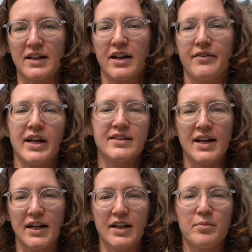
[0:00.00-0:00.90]
I have
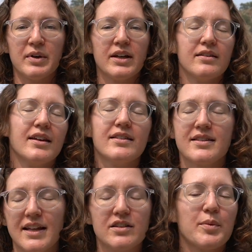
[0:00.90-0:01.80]
anxiety, but
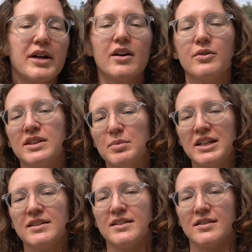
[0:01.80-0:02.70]
that's why I go with the
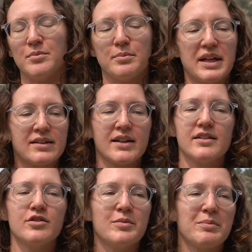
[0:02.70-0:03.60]
buddy system, because I
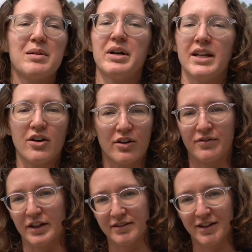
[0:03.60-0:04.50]
assume that my buddy called
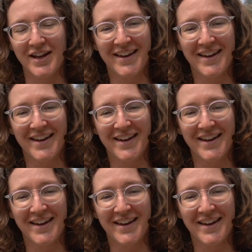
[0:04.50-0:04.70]
first.